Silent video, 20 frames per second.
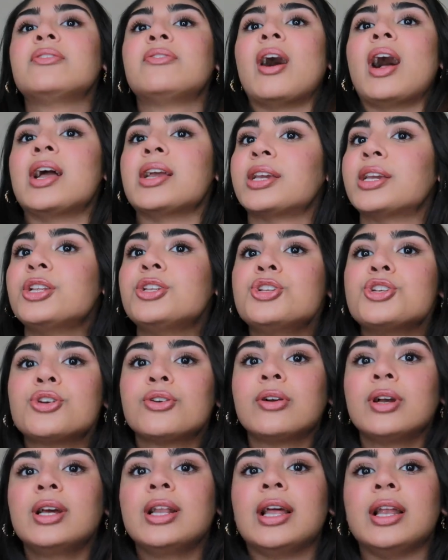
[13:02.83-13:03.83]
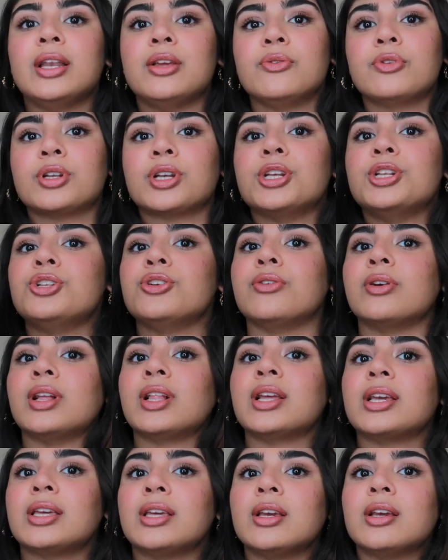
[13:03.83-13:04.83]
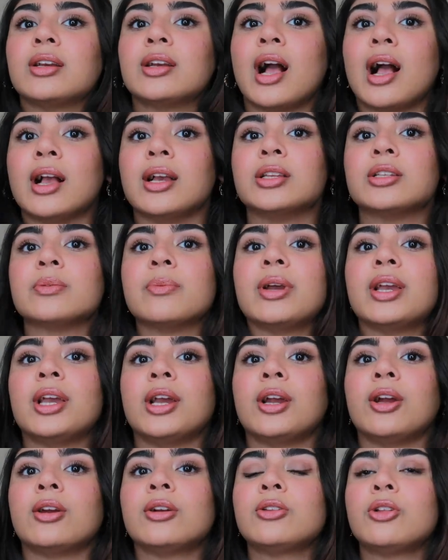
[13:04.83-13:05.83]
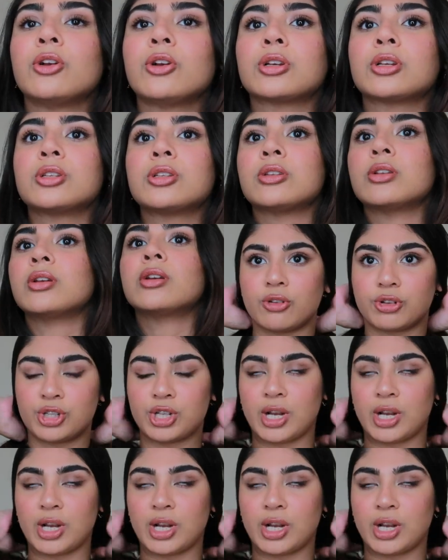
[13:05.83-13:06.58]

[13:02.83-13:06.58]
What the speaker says: if I can do it, anyone can do it. Like, guys, my hair looks so